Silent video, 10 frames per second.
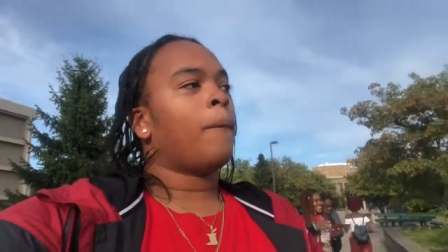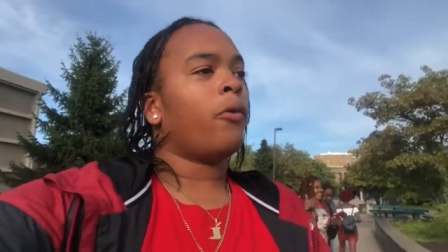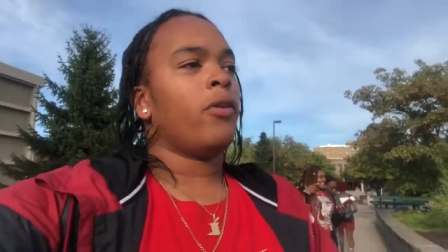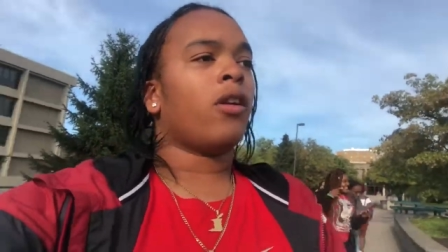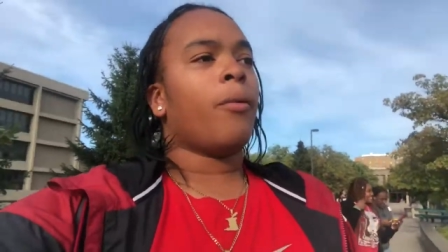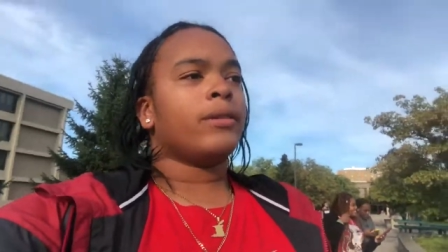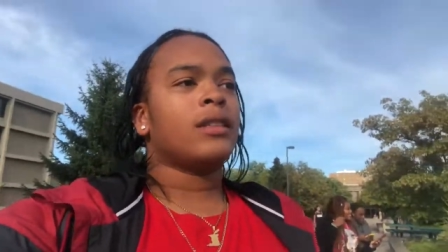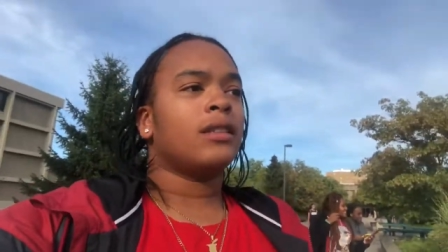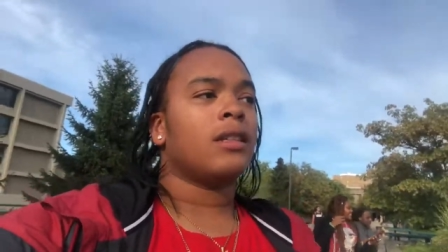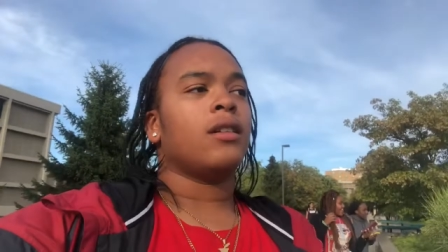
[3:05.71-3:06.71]
But we're on our way
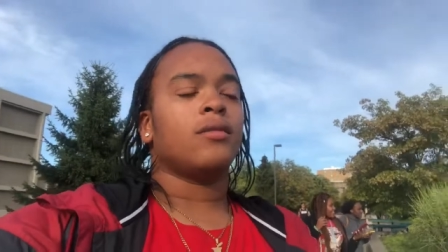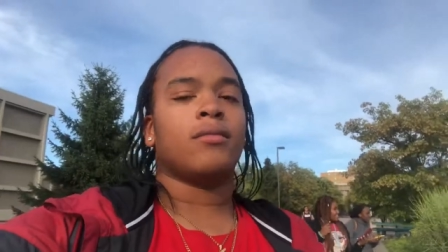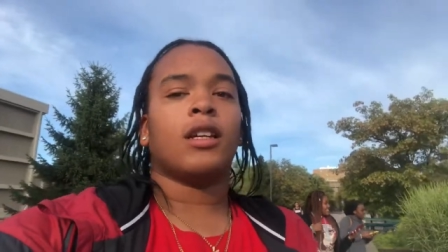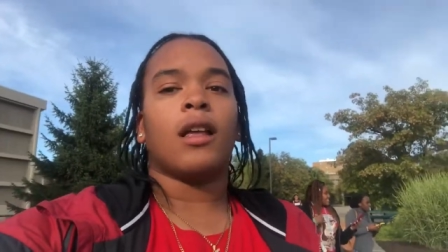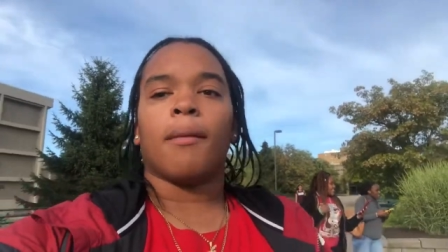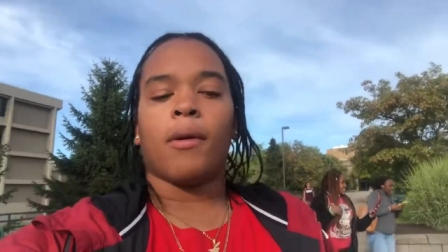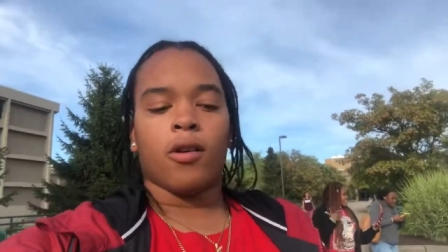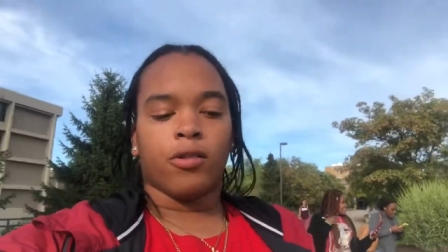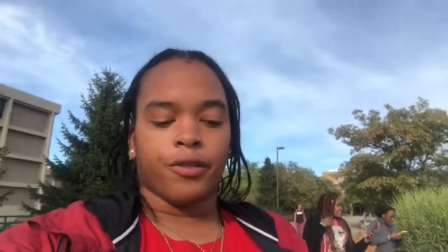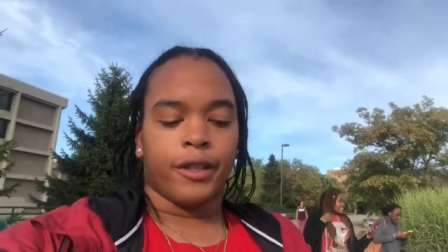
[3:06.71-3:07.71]
to dinner because I'm
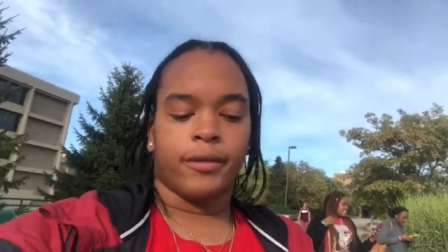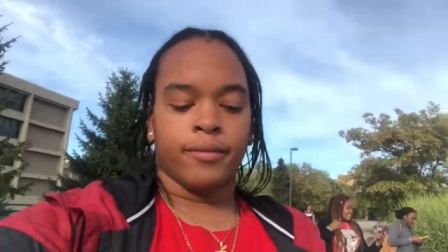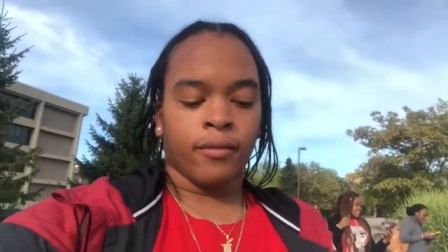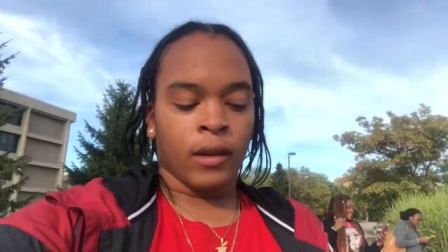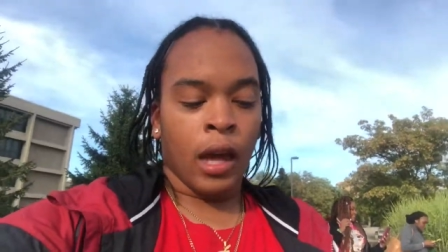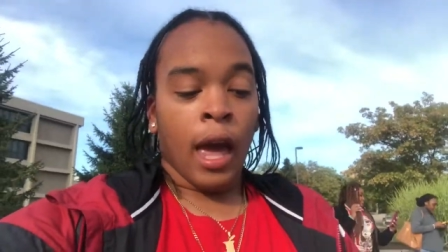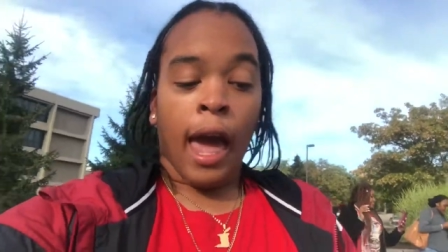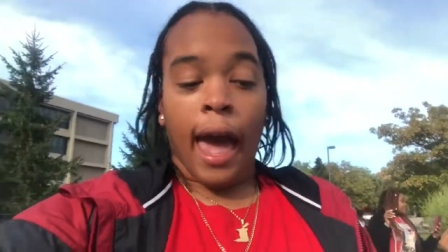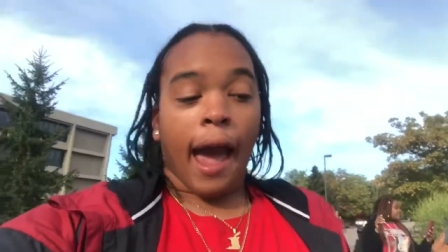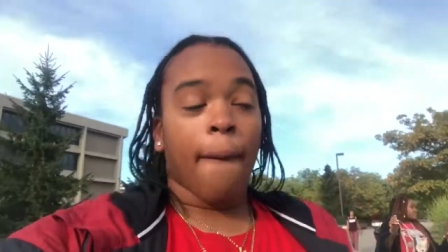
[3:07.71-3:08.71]
hungry.
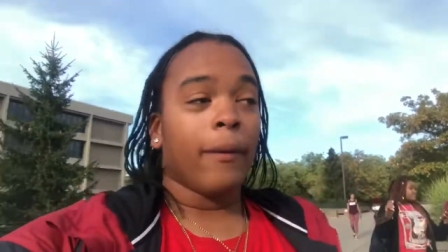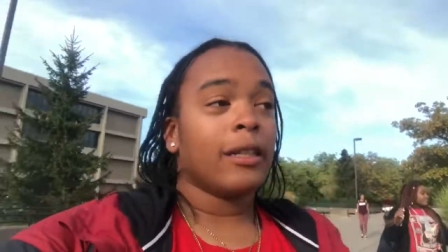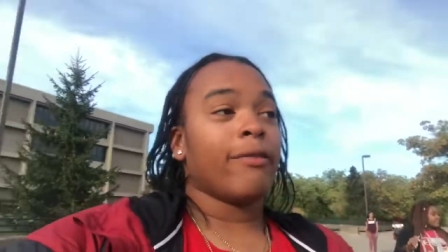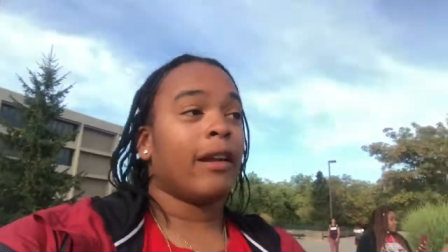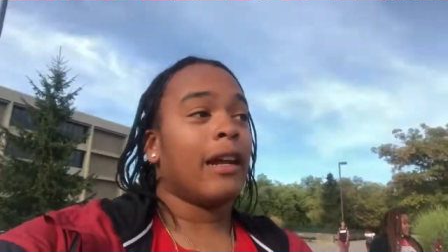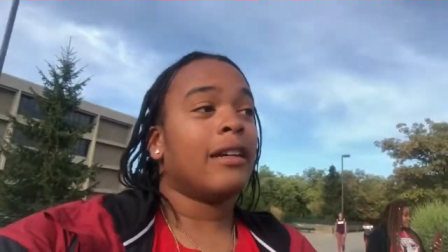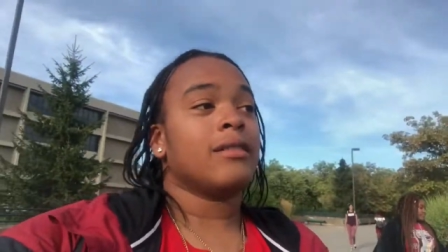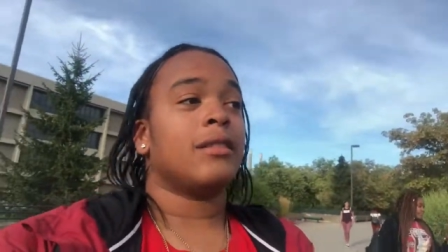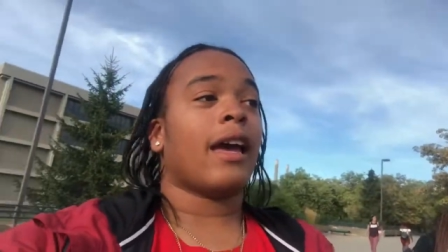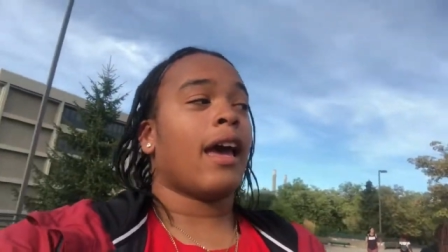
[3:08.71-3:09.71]
And we just found
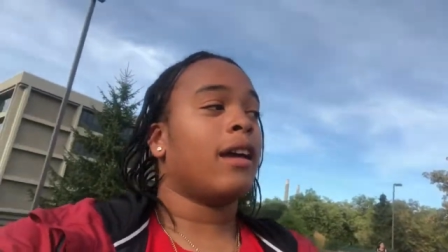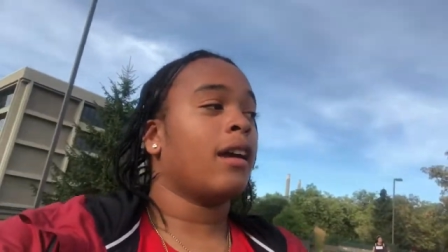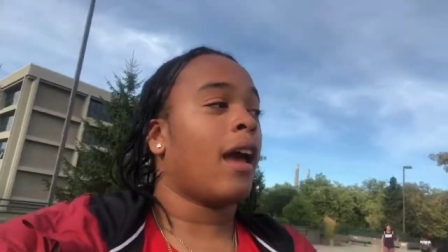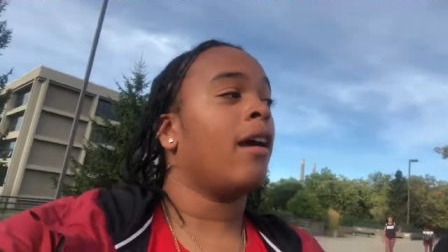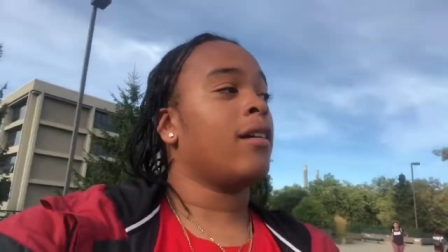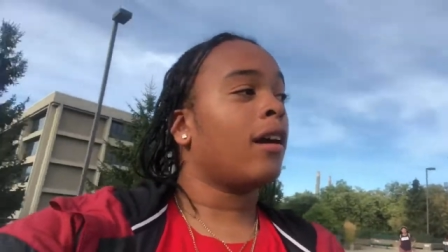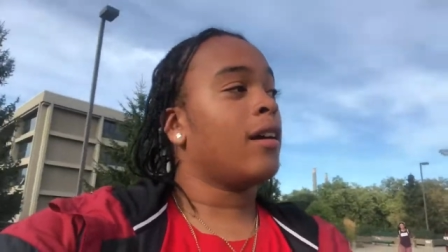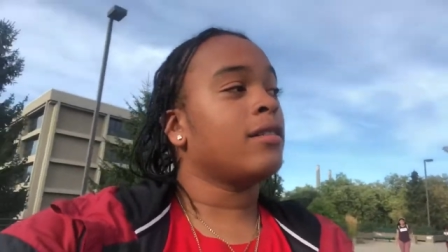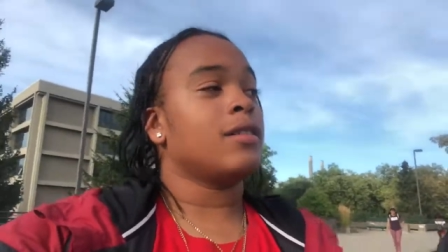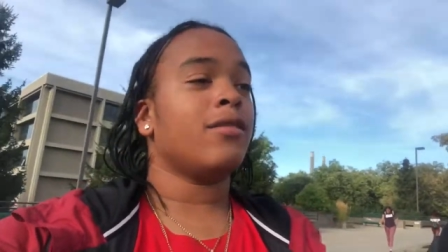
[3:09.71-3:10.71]
out that
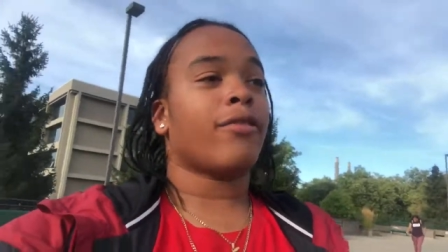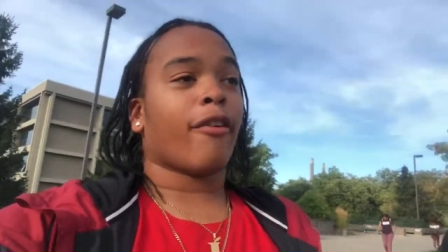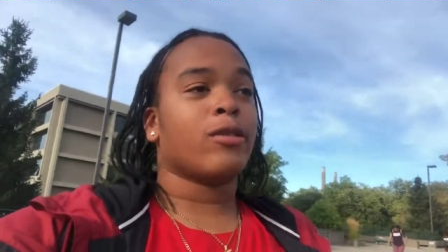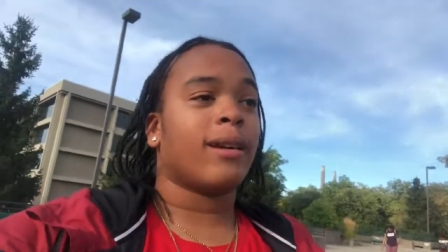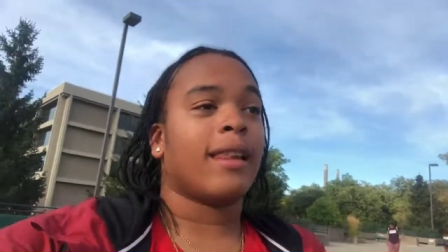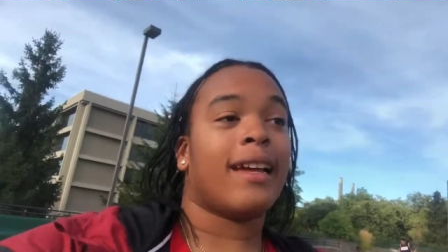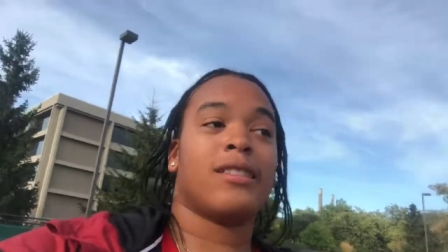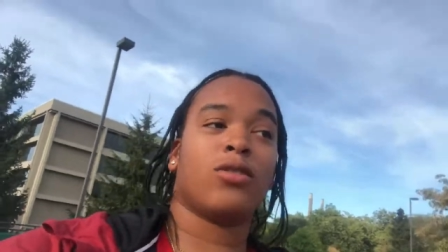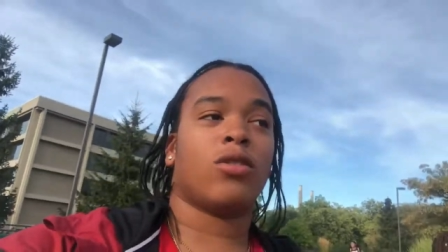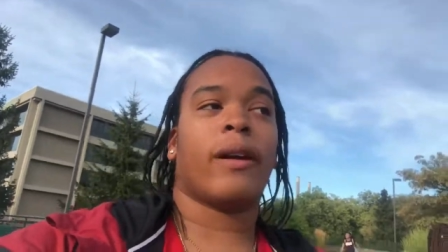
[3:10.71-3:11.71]
because this is the first week
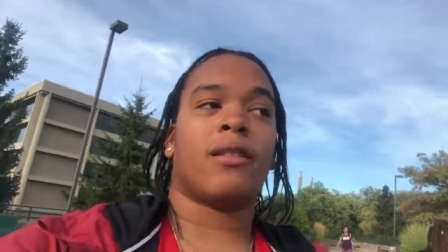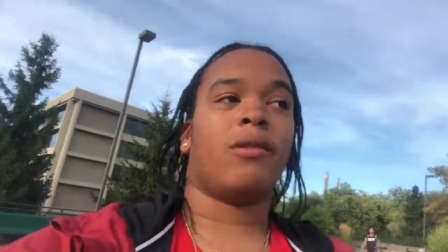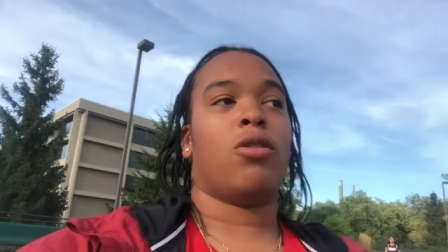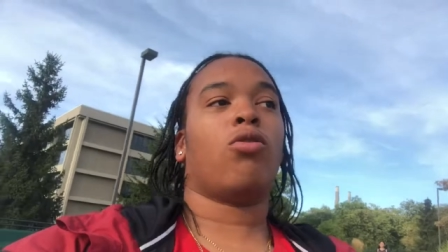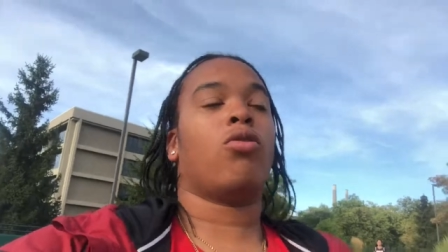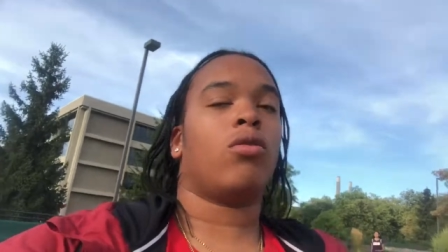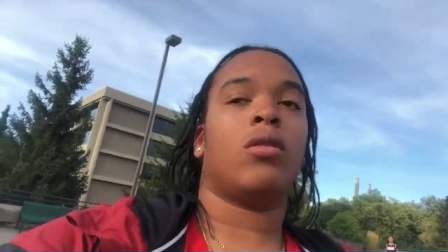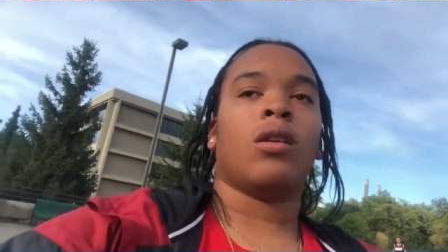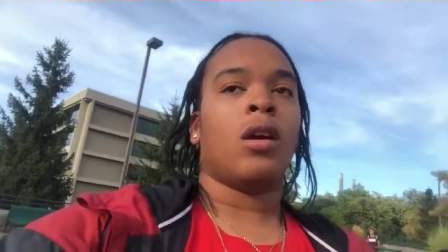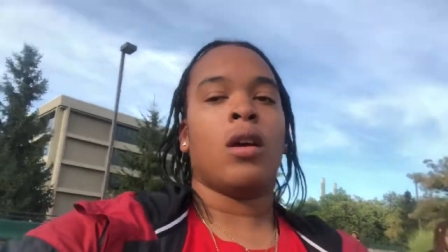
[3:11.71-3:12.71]
classes, so it's about to be
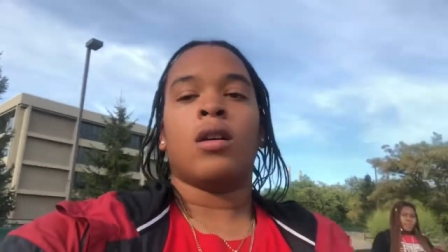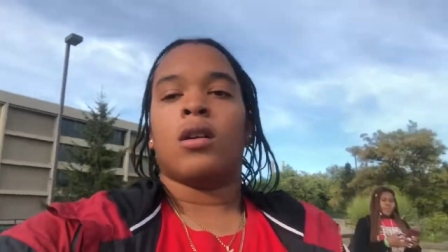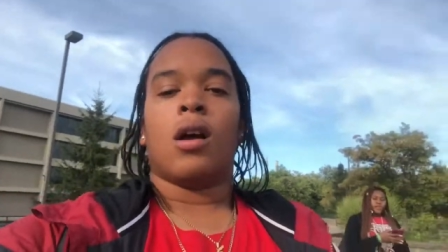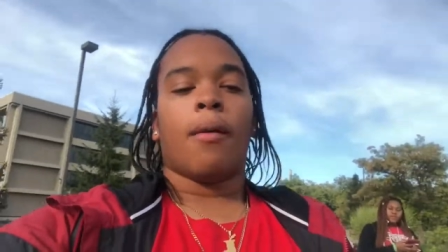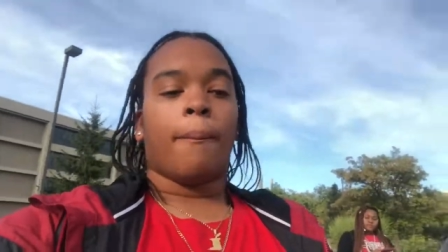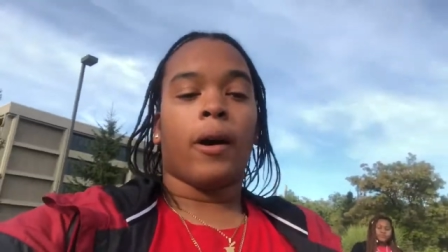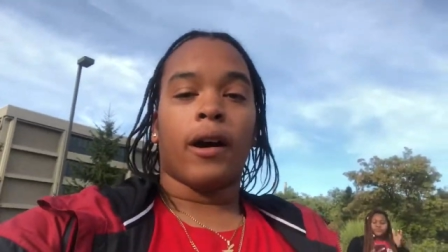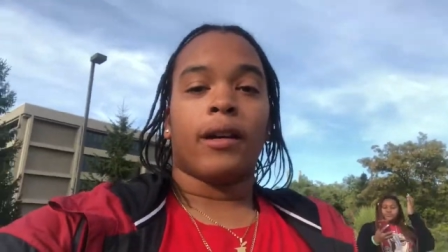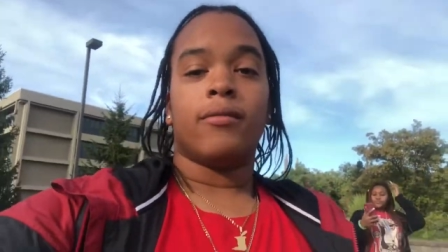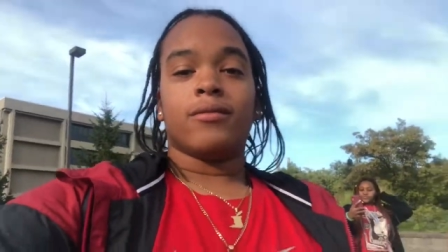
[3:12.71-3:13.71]
long.
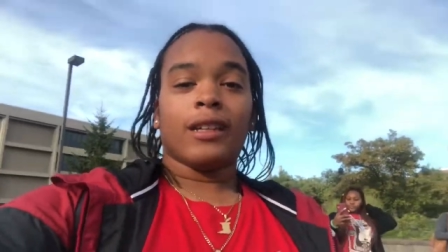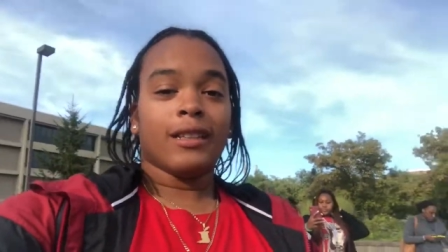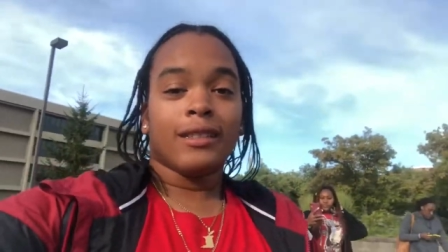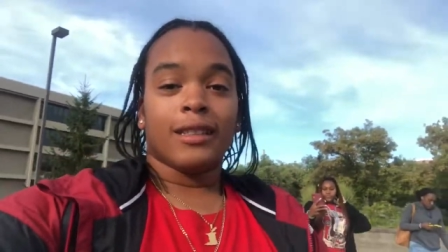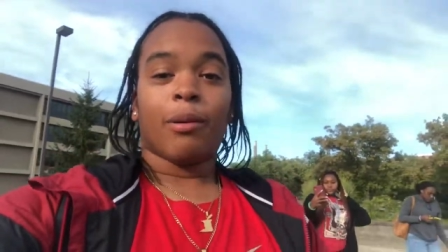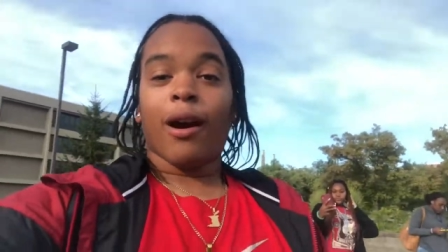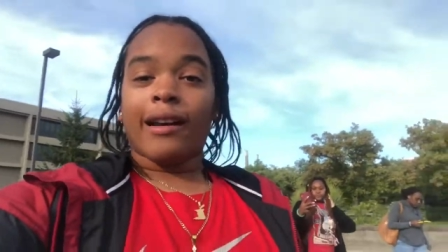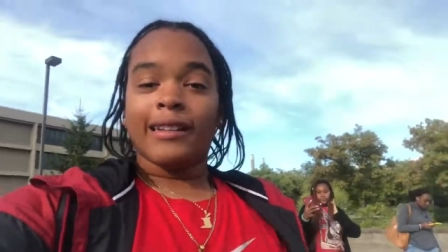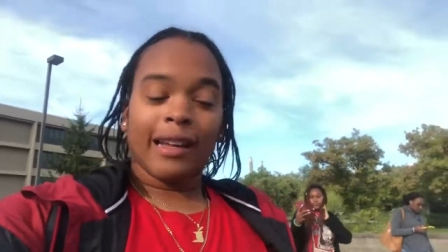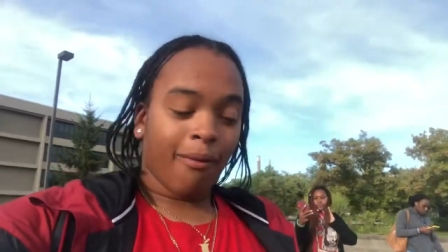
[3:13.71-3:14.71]
But there's these
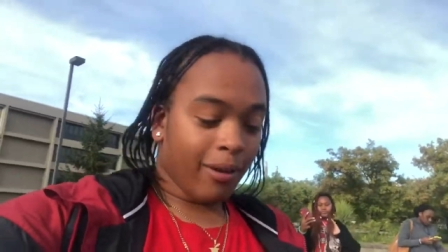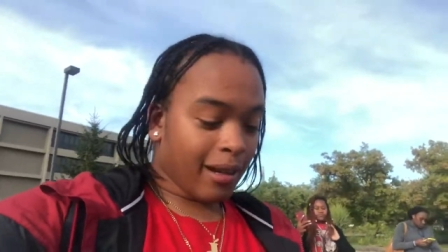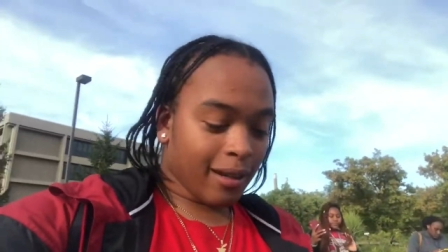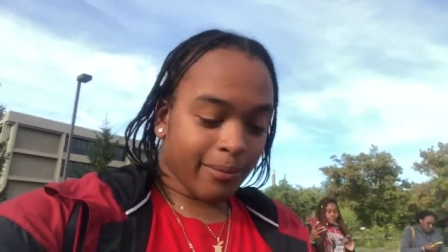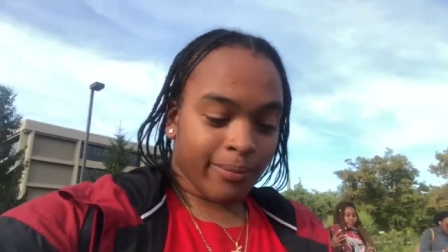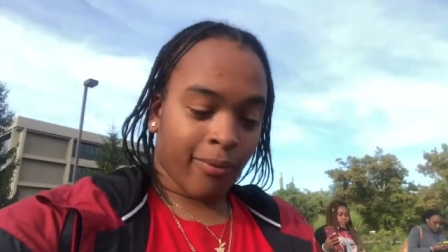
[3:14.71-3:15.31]
parties coming up.